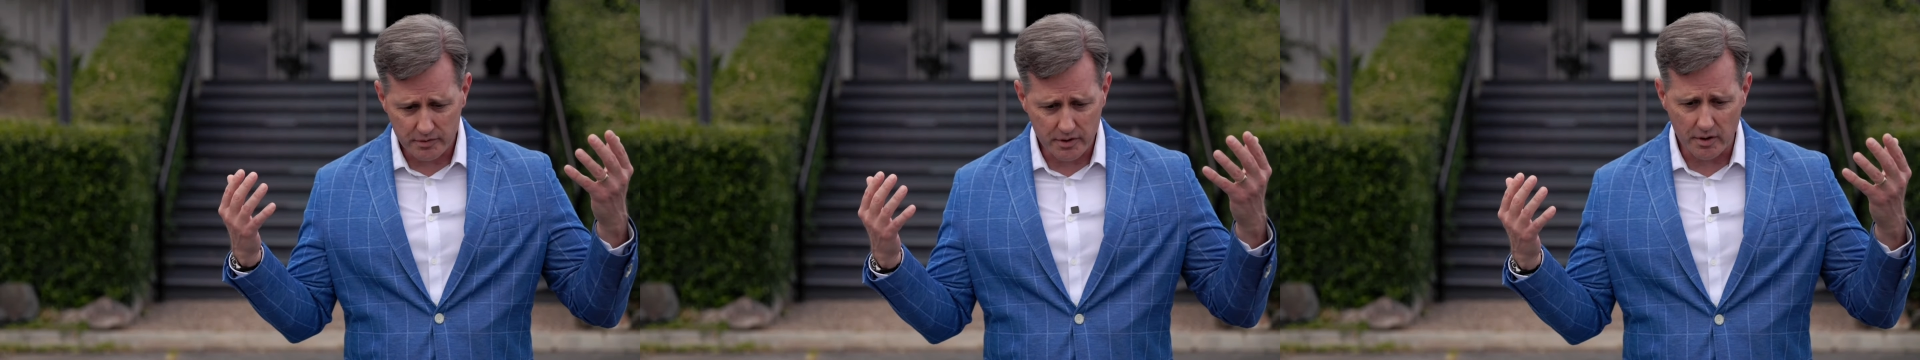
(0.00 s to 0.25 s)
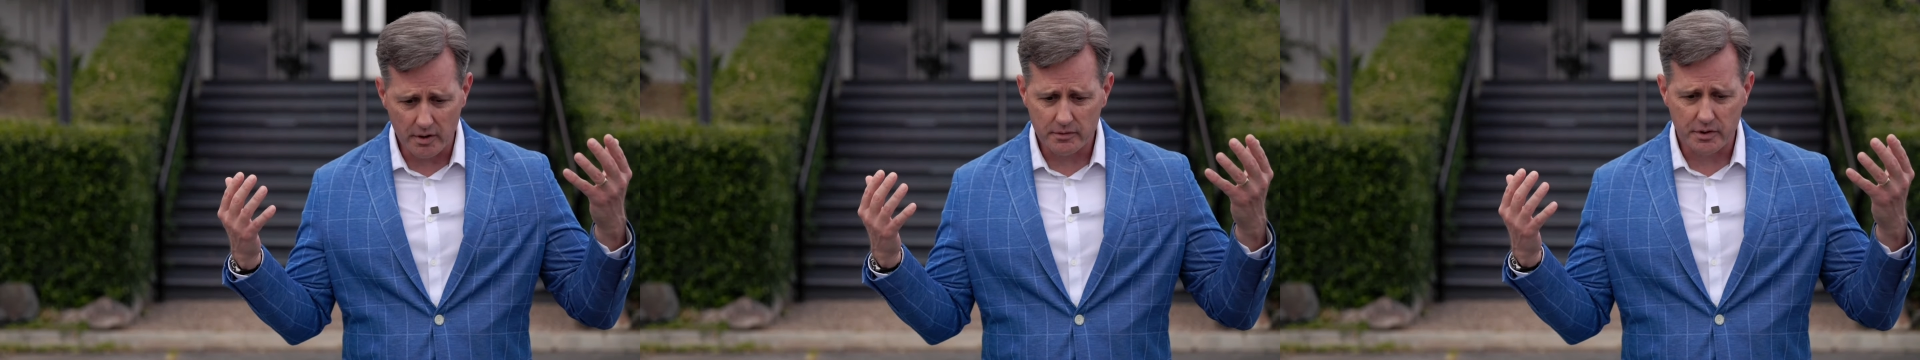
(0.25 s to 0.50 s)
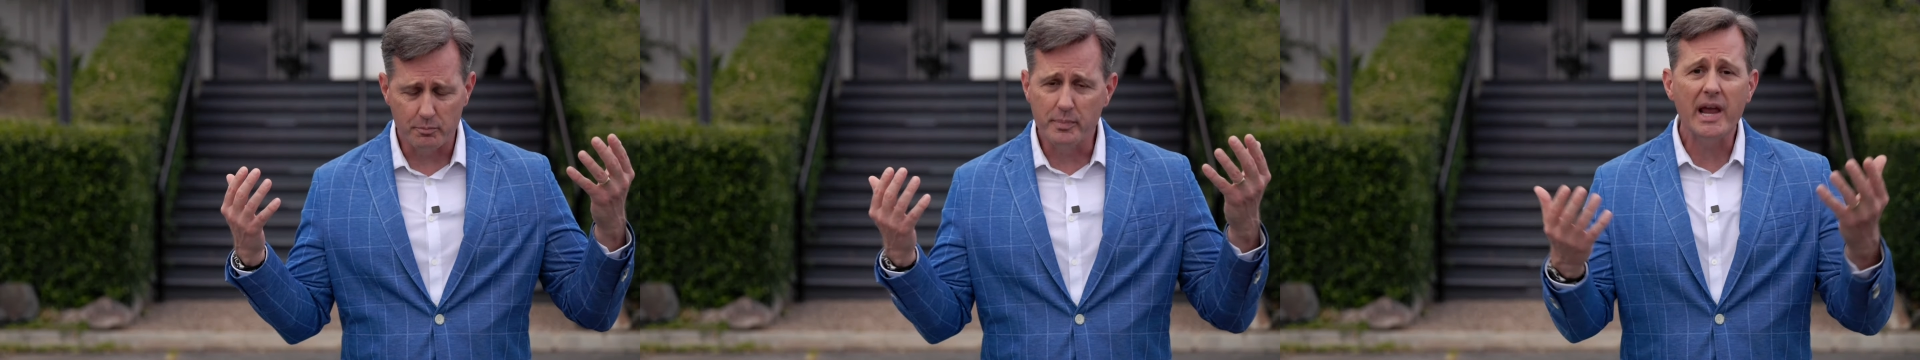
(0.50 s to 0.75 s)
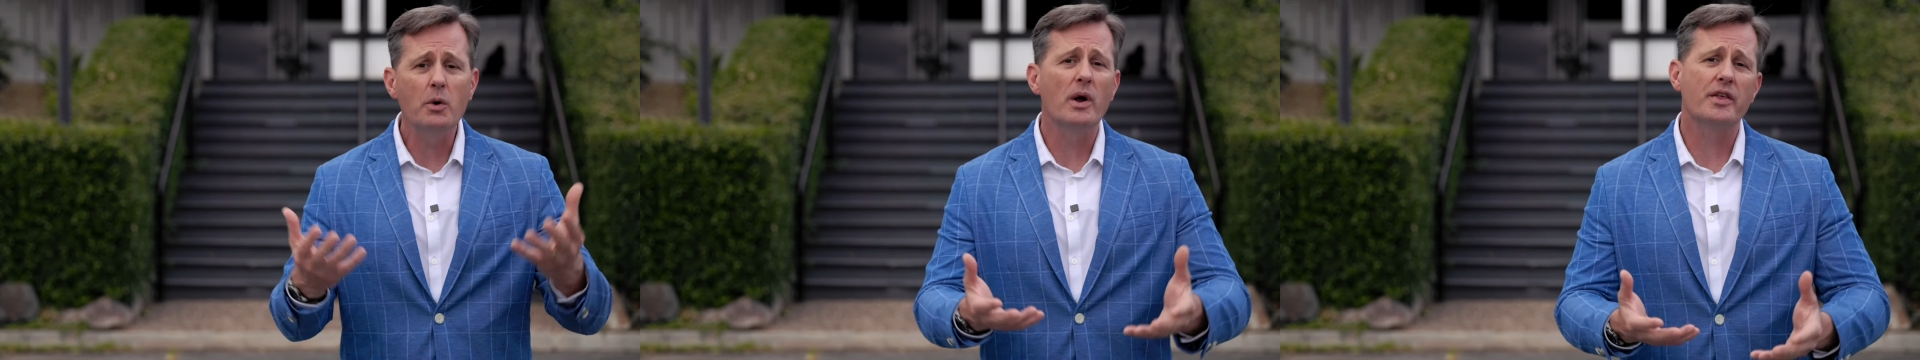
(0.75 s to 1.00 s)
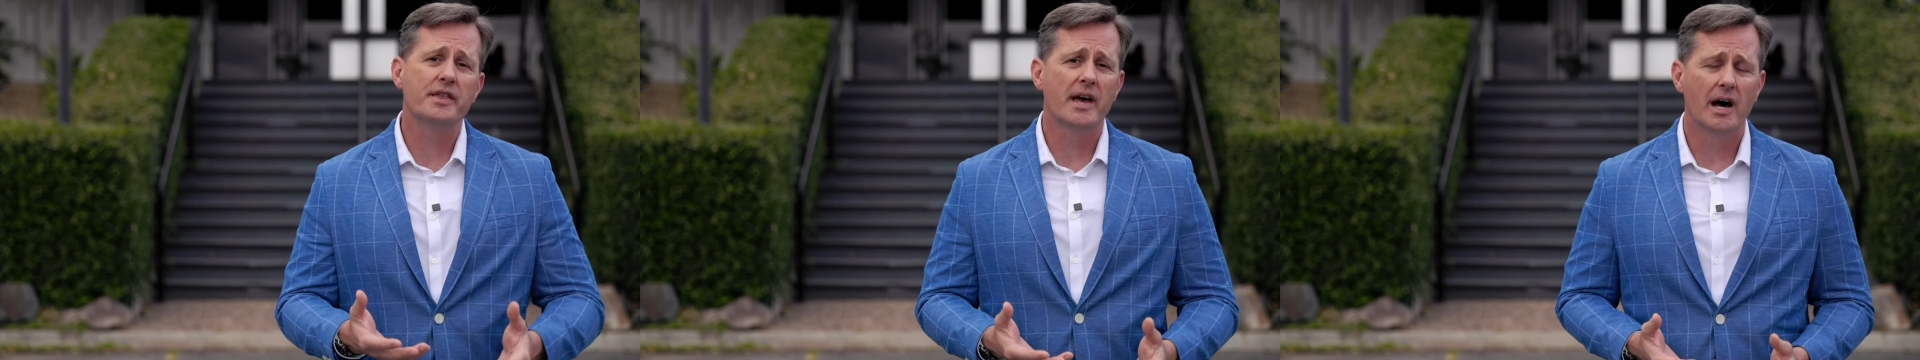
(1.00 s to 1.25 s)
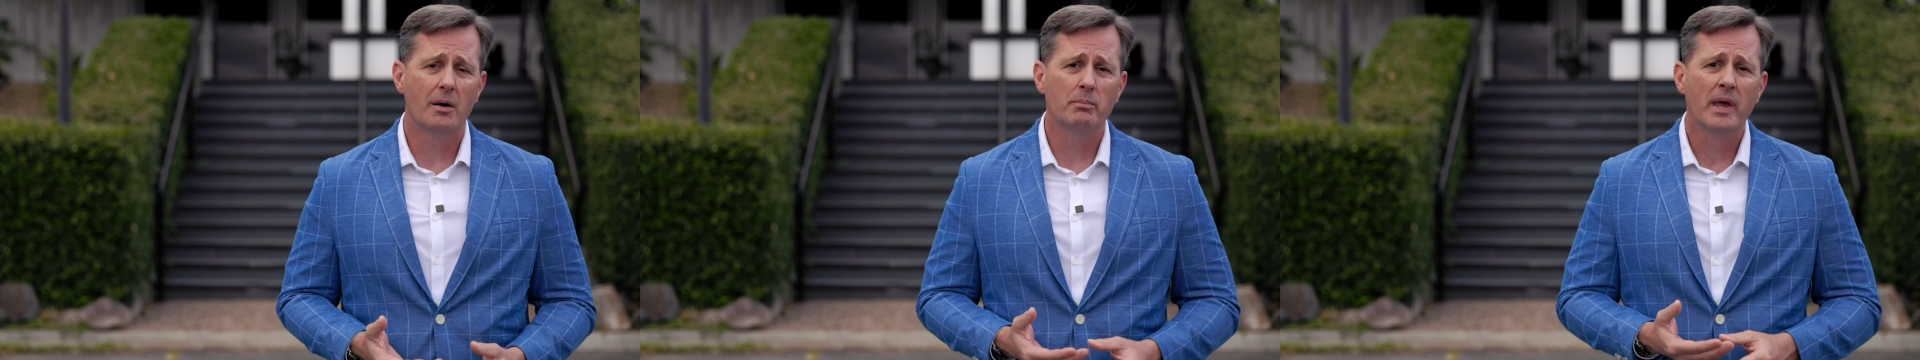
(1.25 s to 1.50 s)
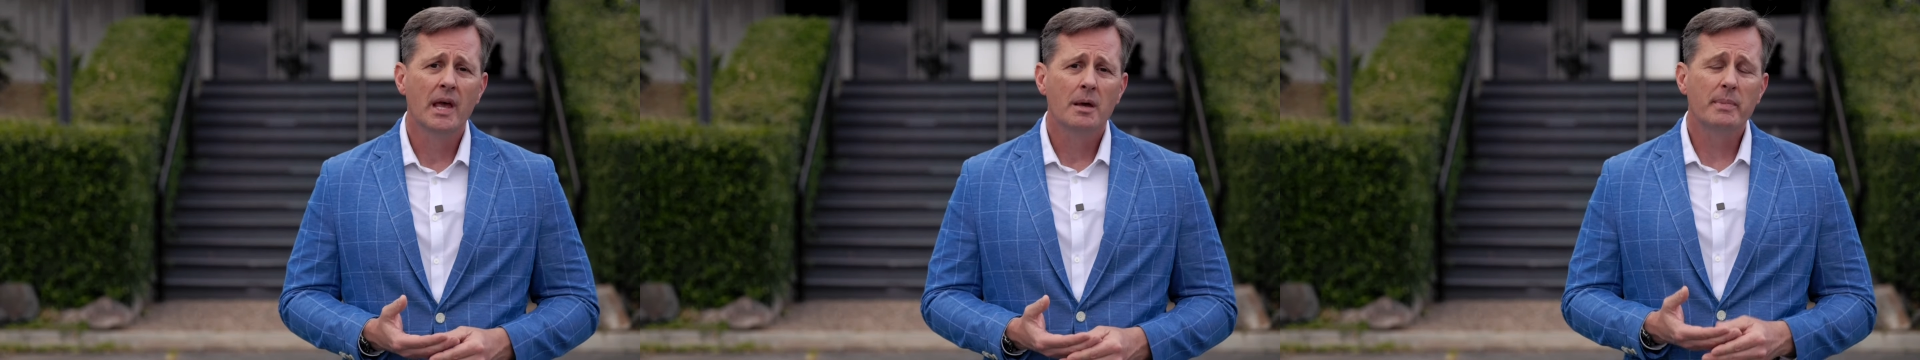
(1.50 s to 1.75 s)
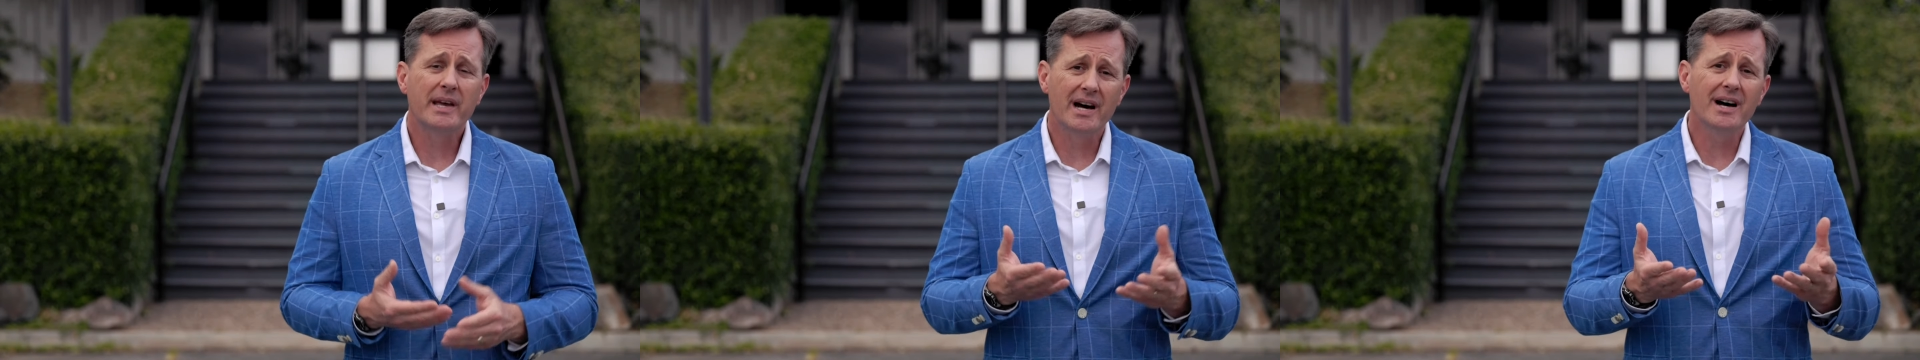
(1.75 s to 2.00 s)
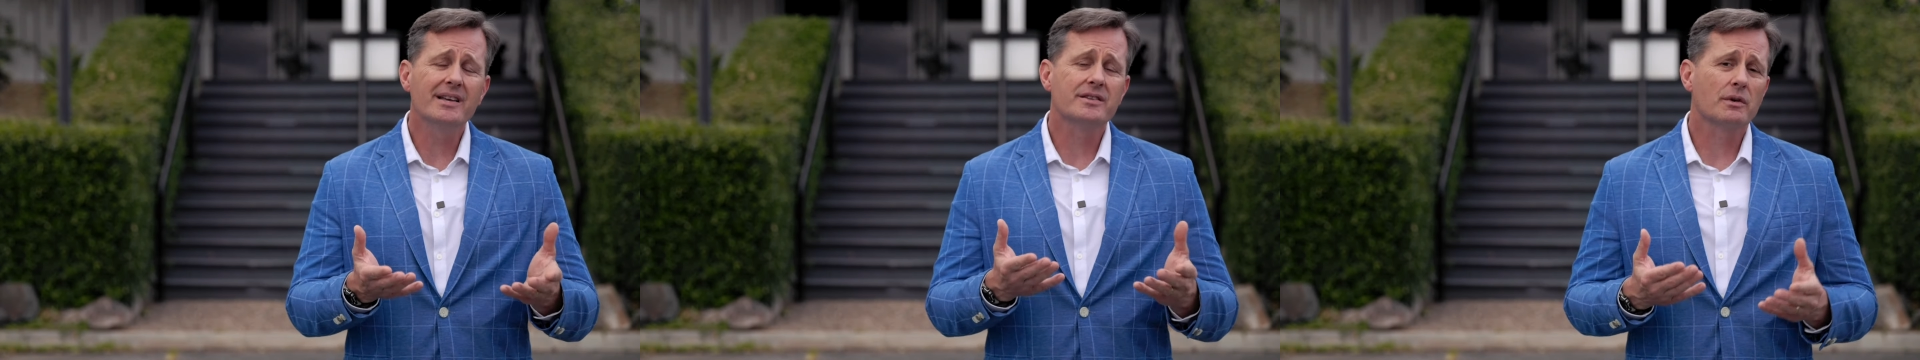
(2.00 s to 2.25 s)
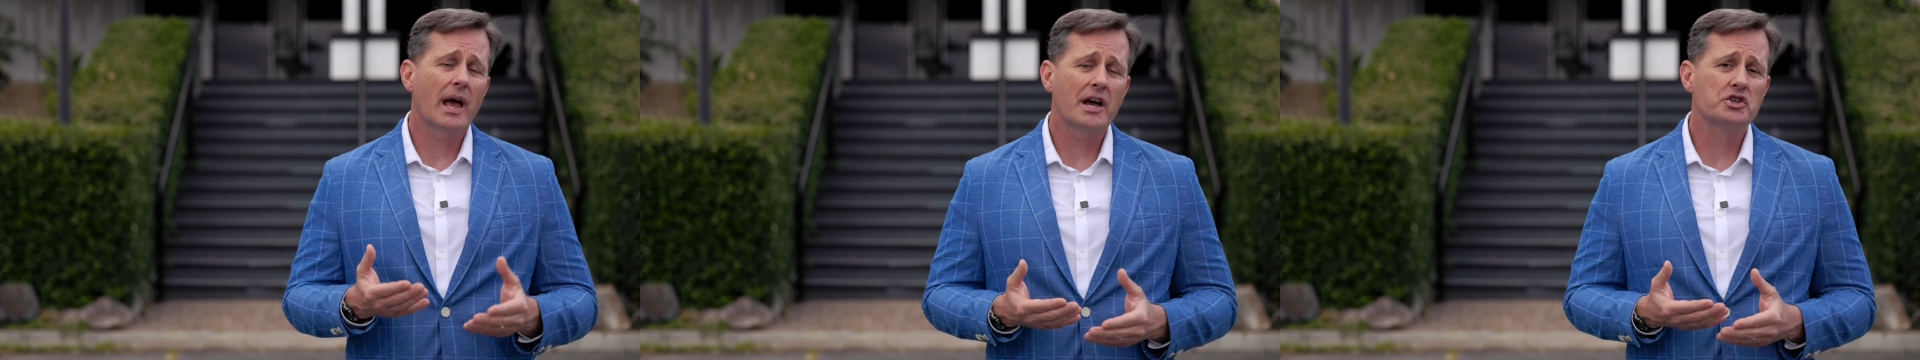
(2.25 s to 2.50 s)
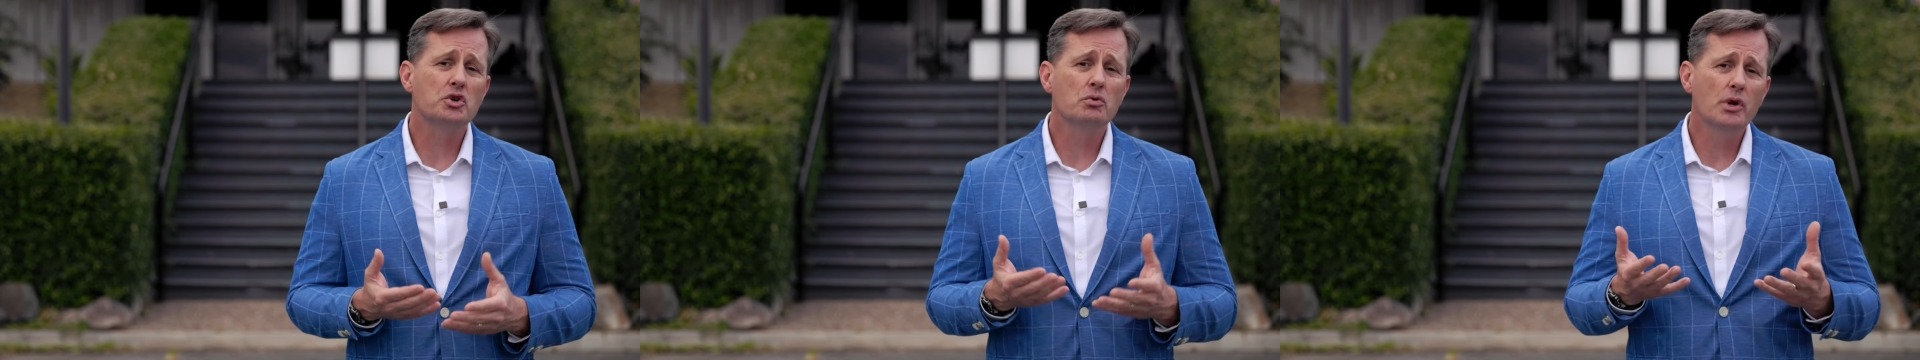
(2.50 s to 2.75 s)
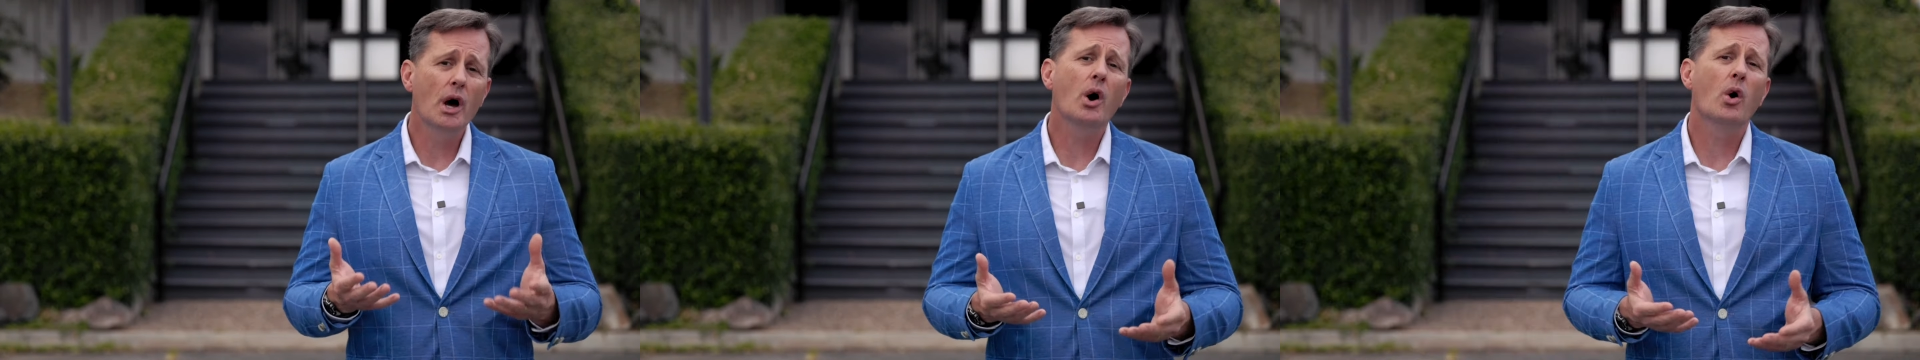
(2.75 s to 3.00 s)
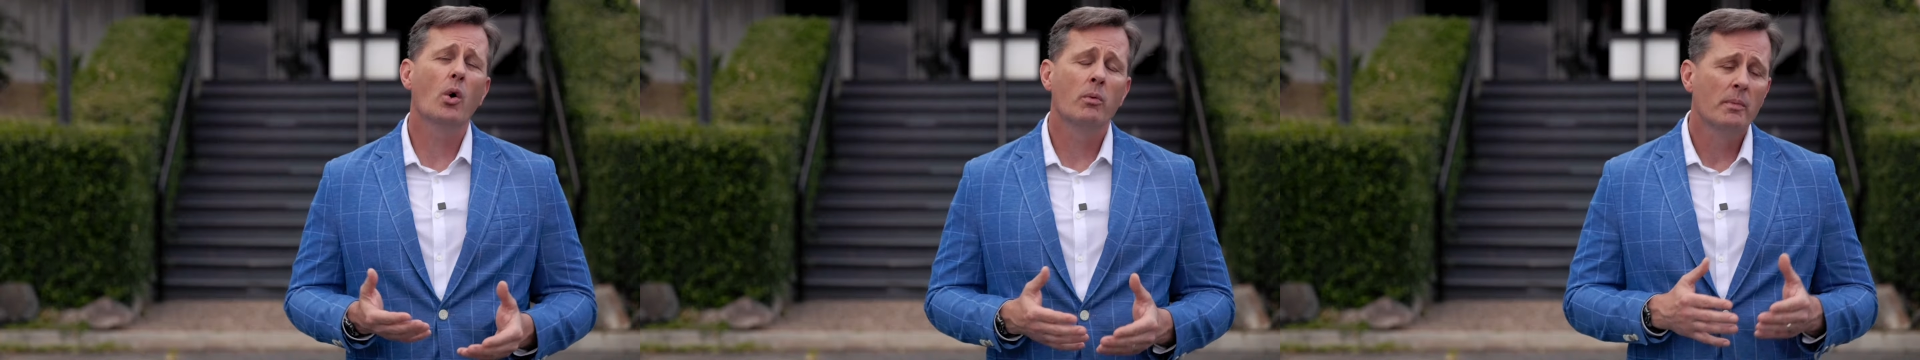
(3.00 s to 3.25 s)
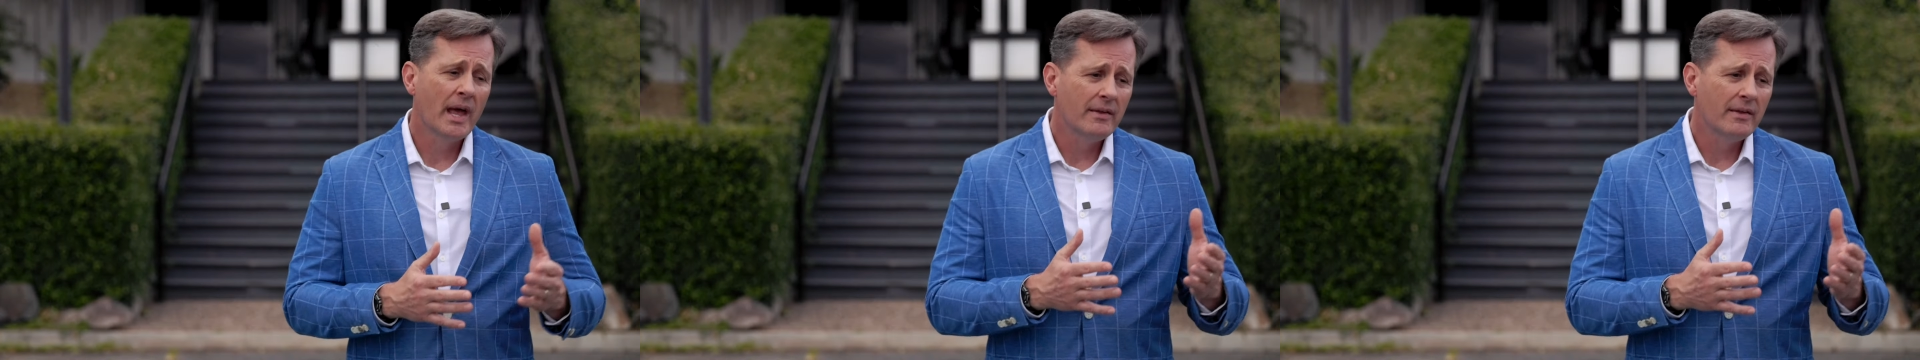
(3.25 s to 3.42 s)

to, to be with them, because as you know,